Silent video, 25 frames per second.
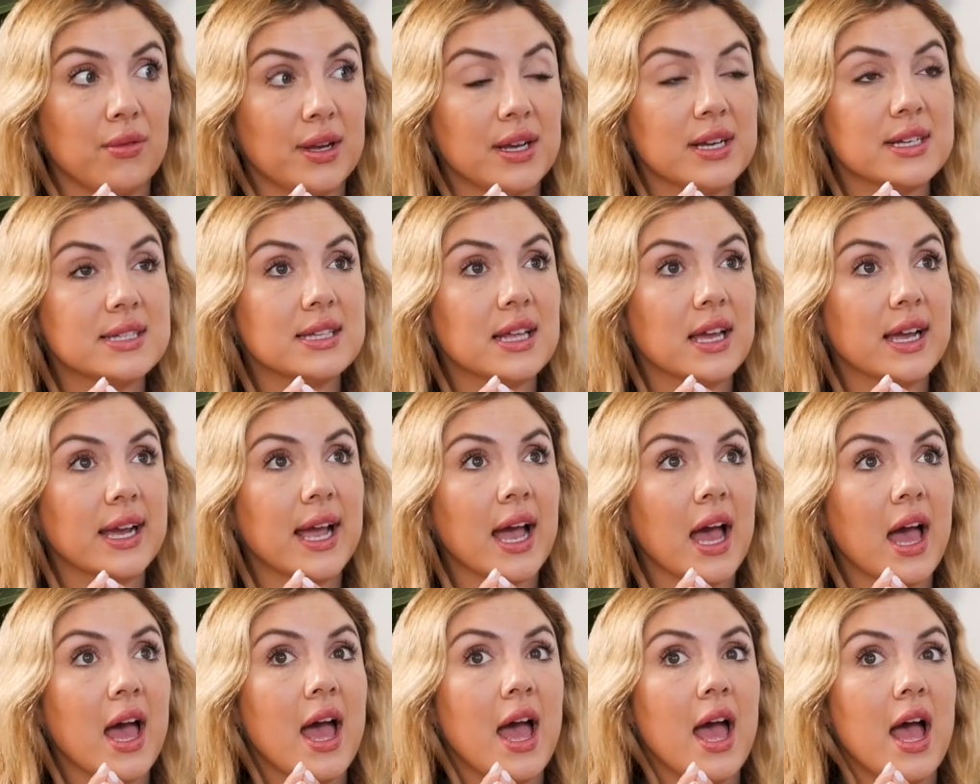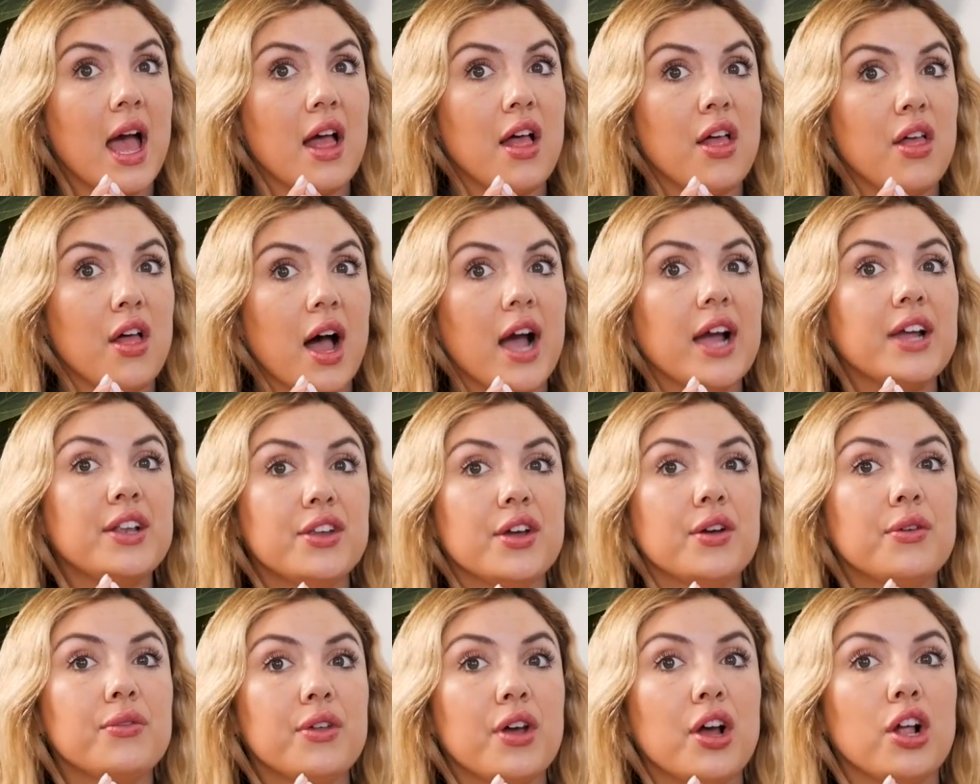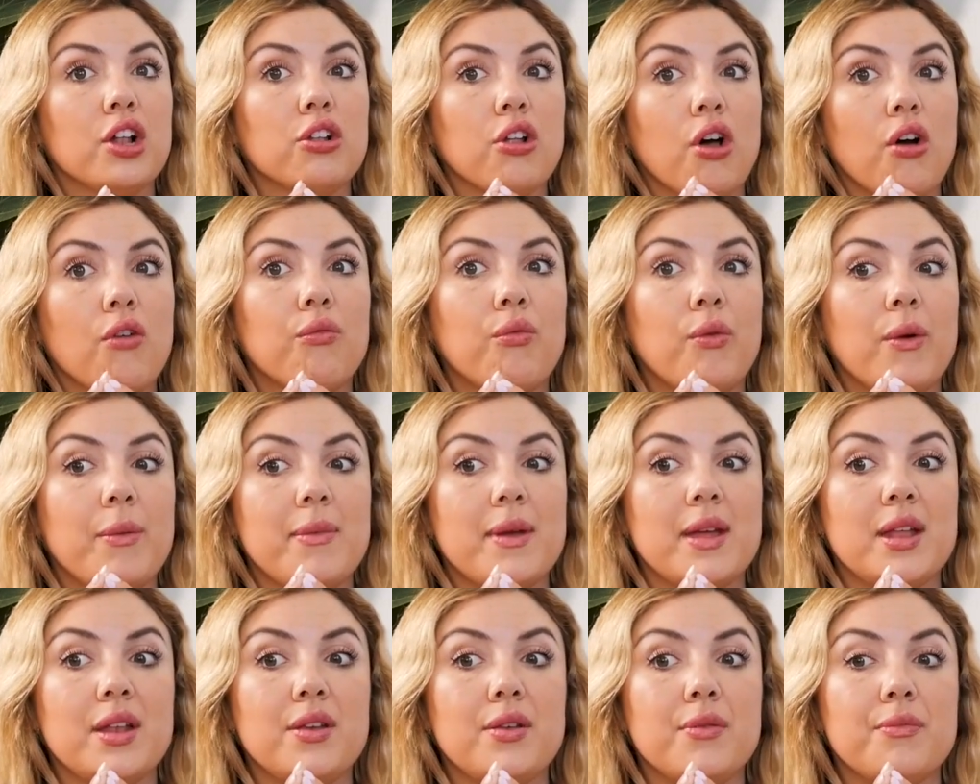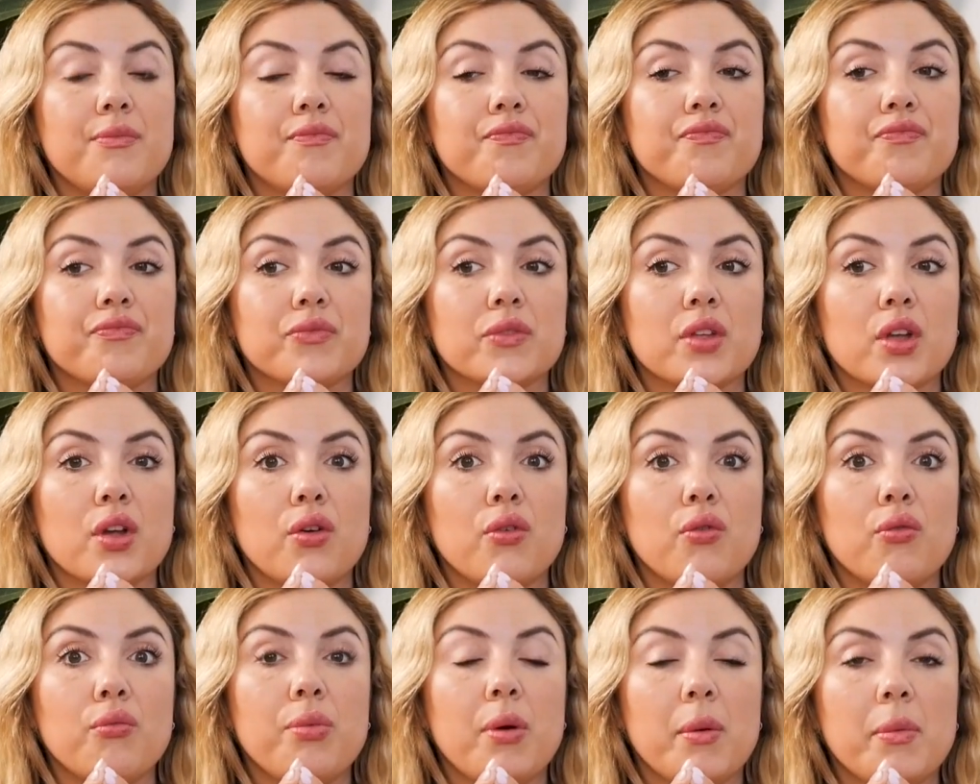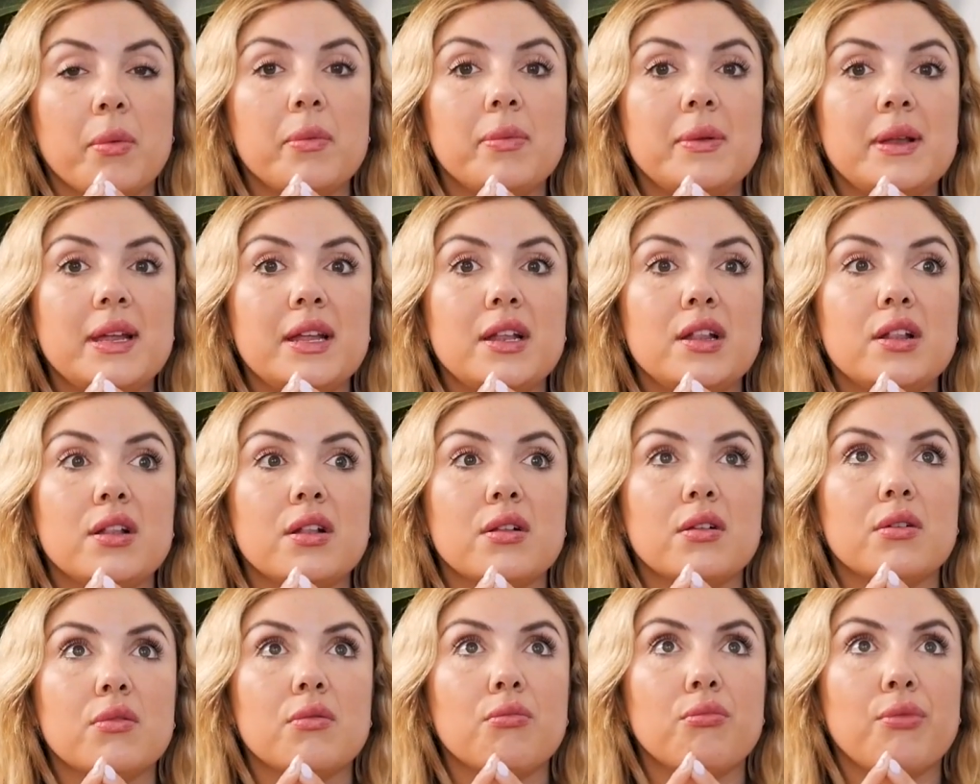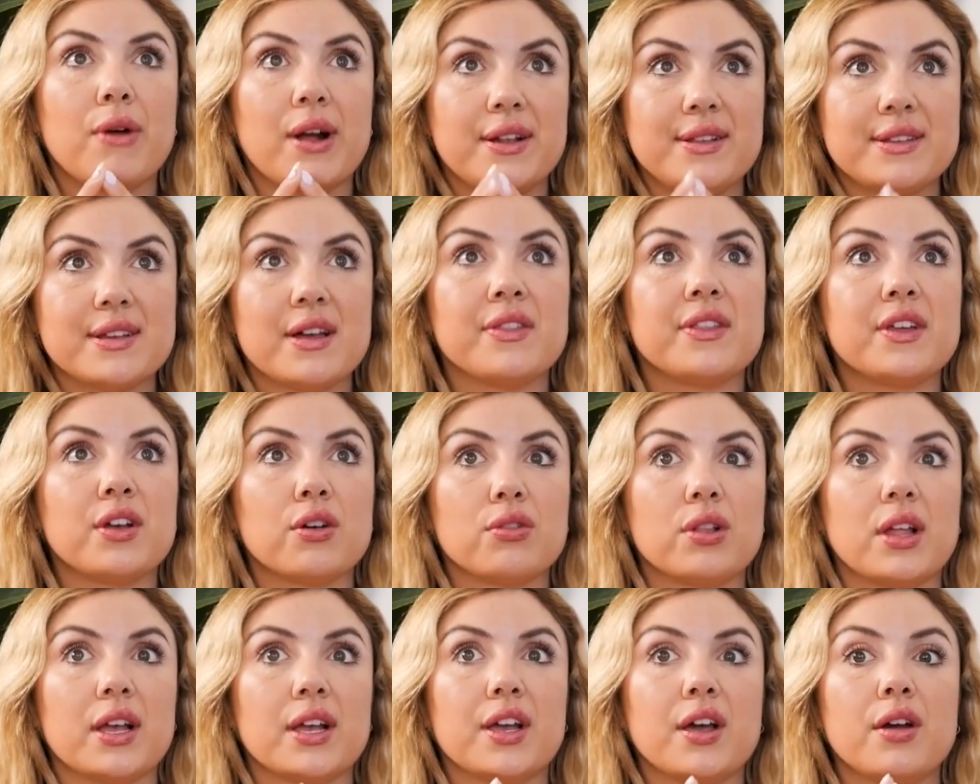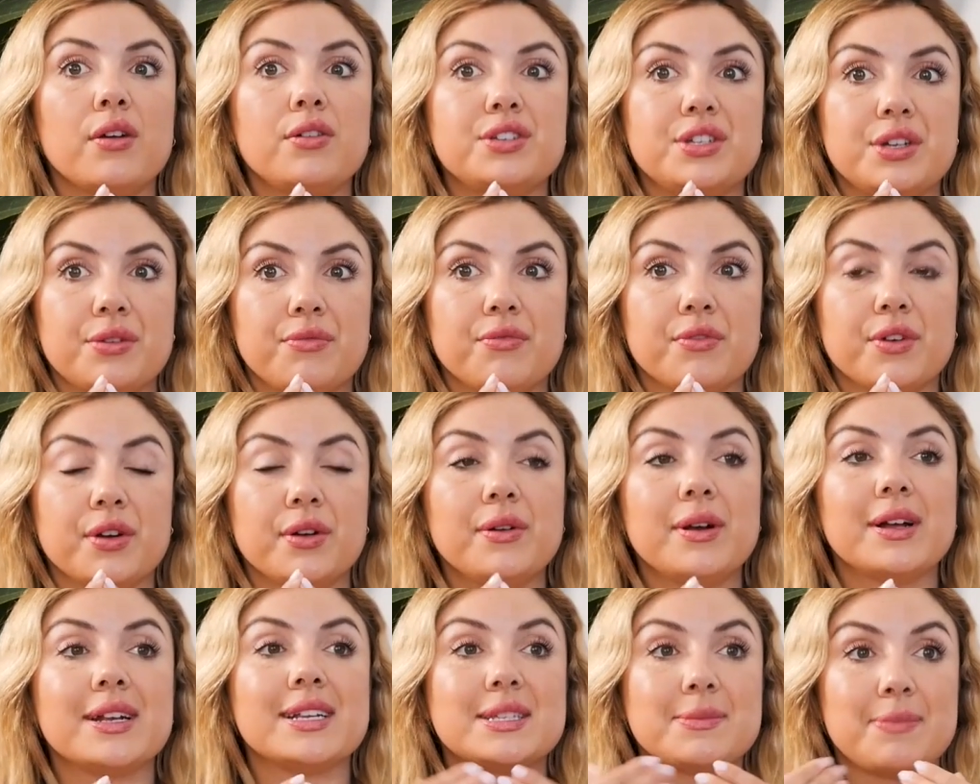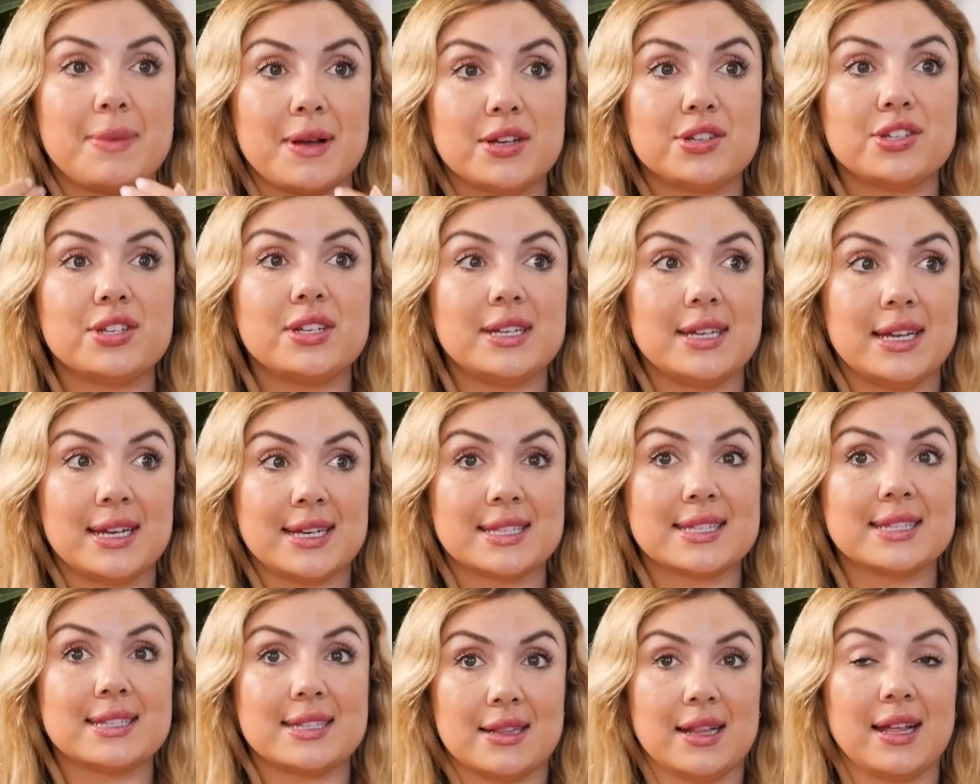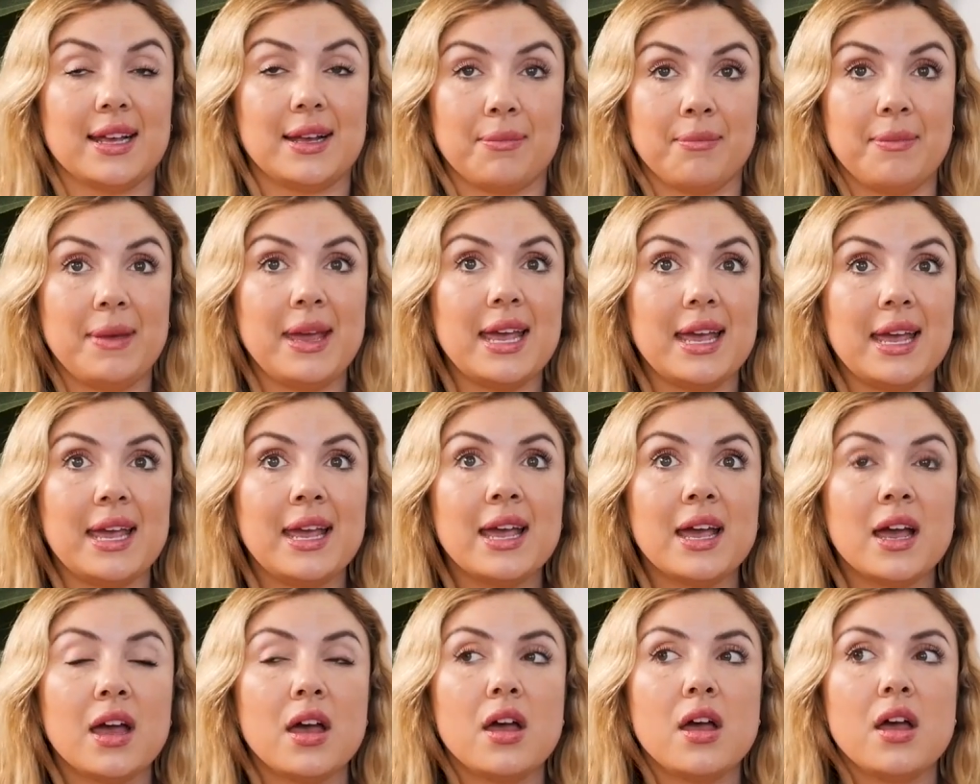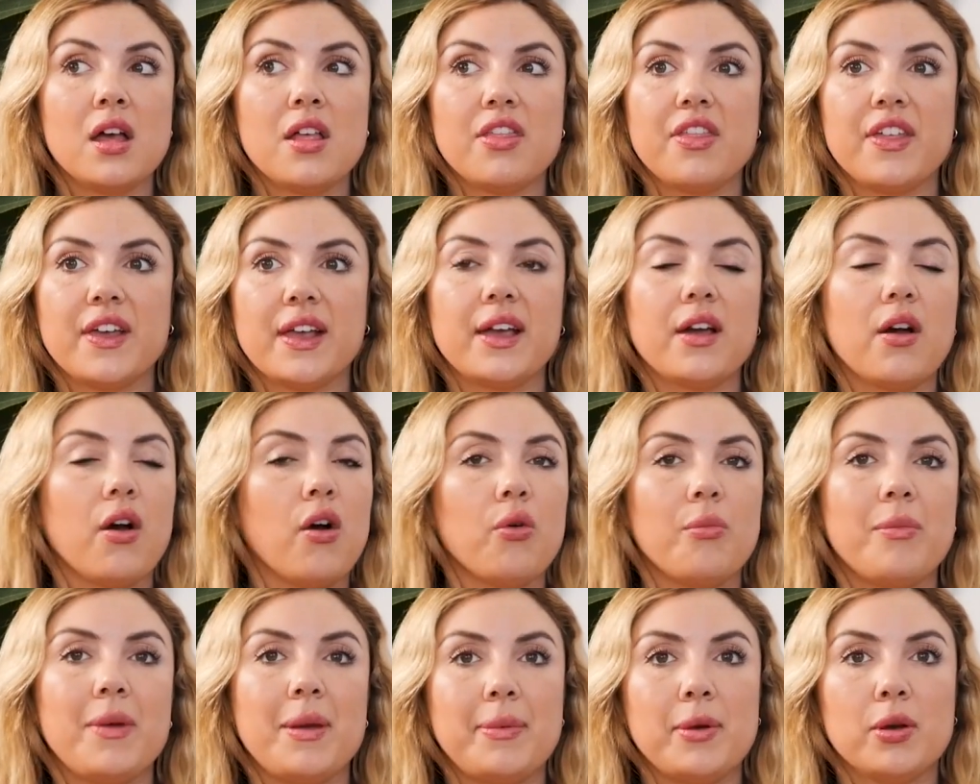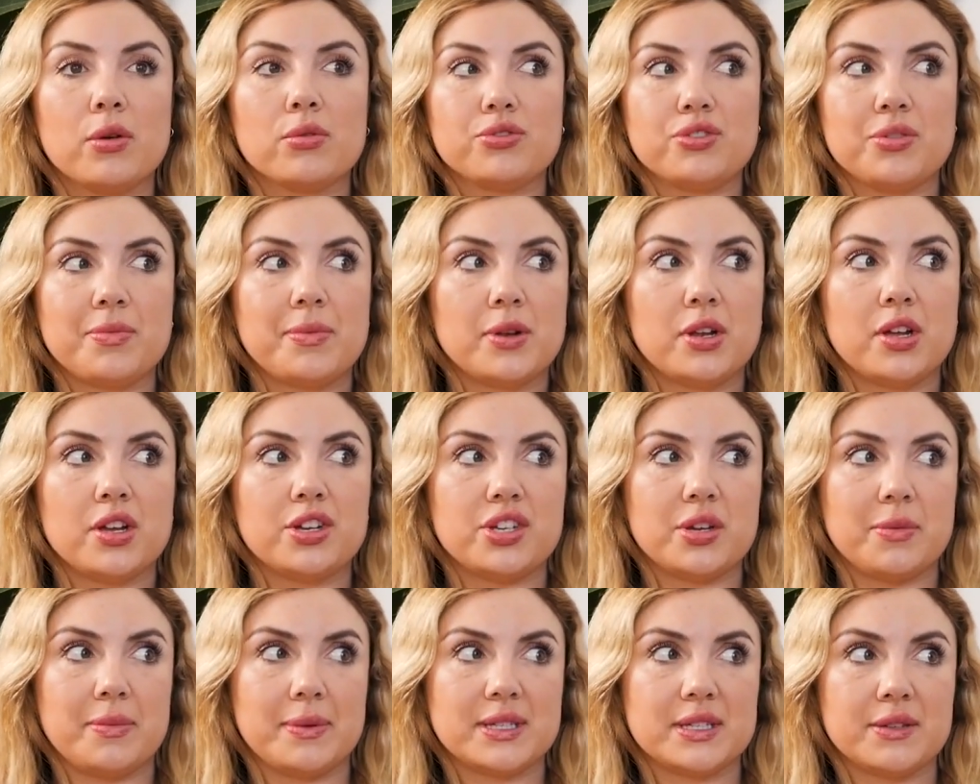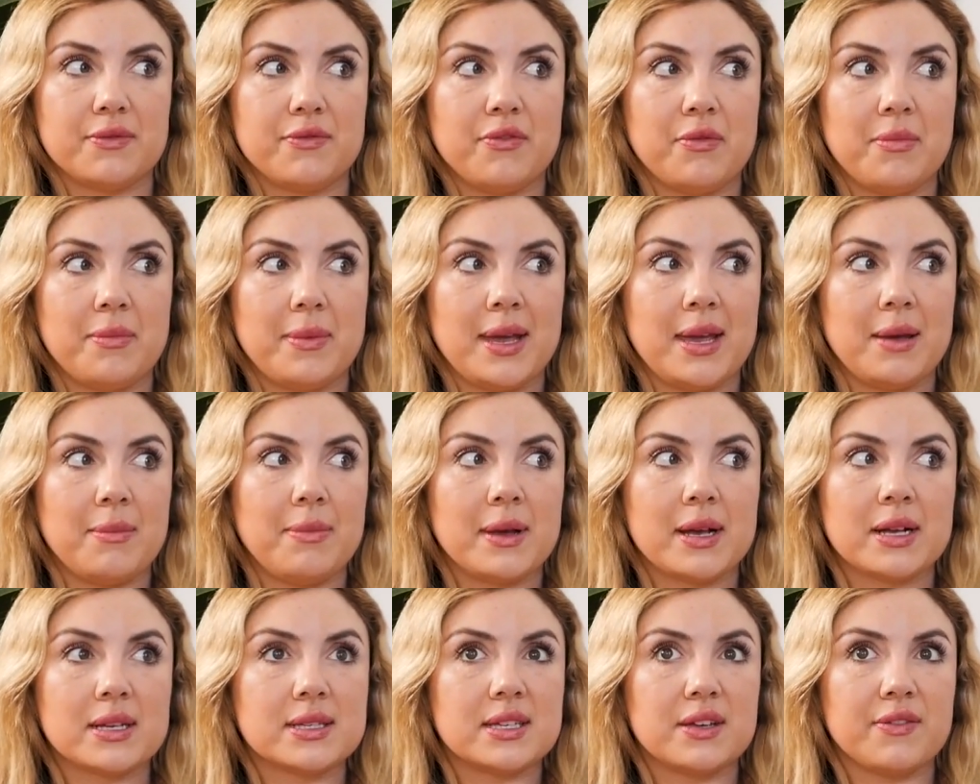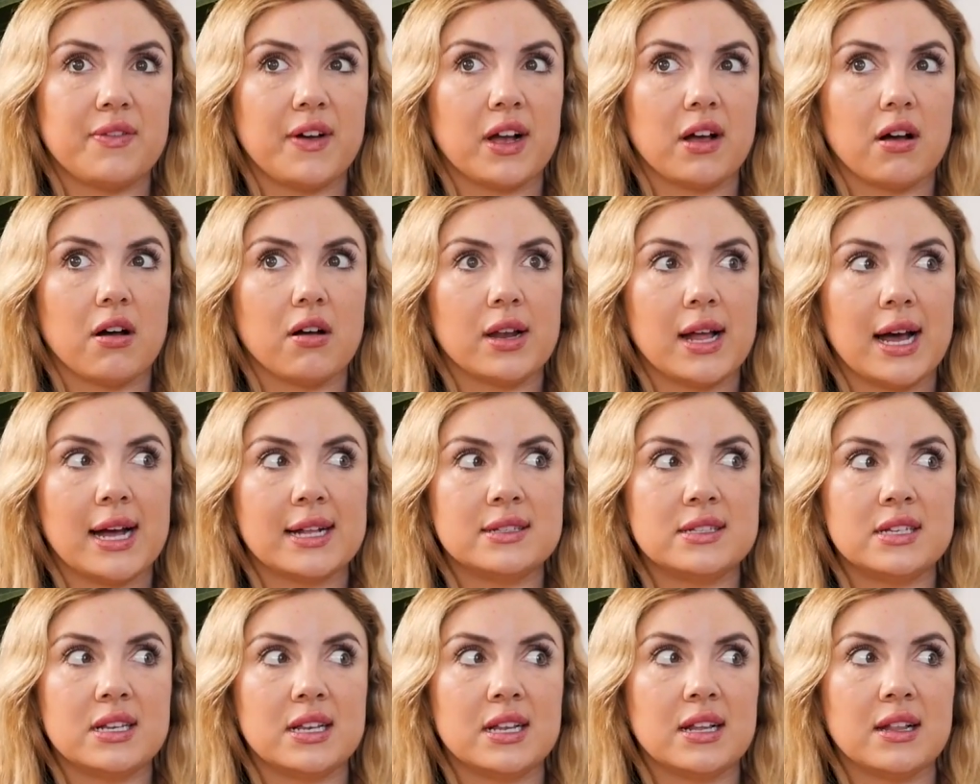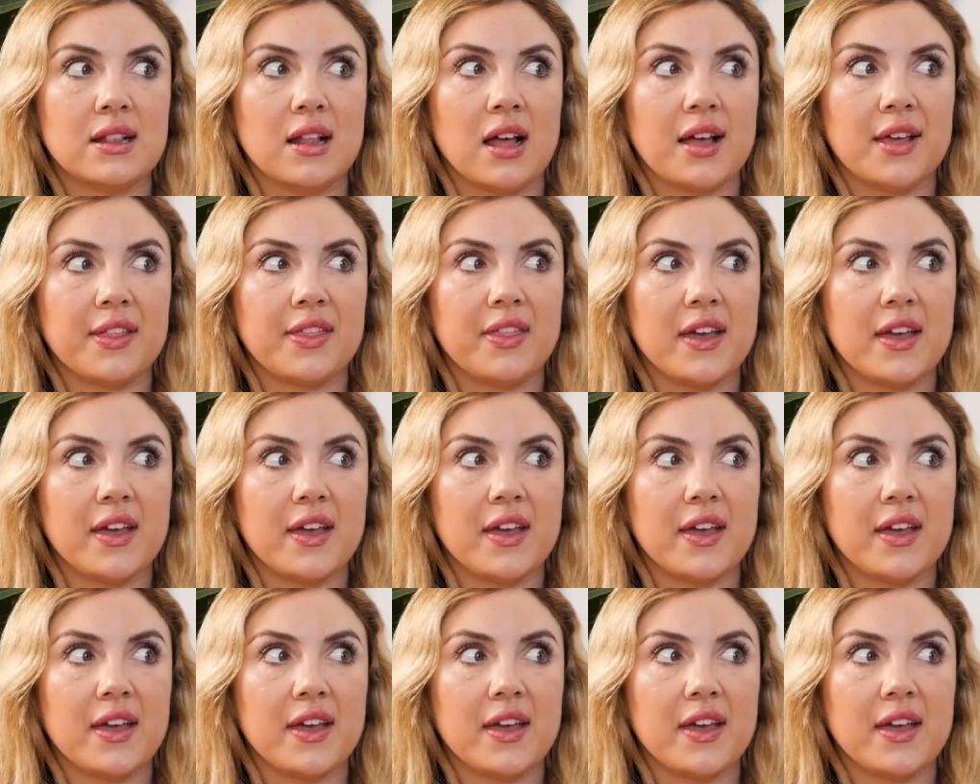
Because like, I know that a lot of women probably went down the online coaching route, and especially like me, think, oh, maybe entrepreneurship isn't for me, because if I can't handle it like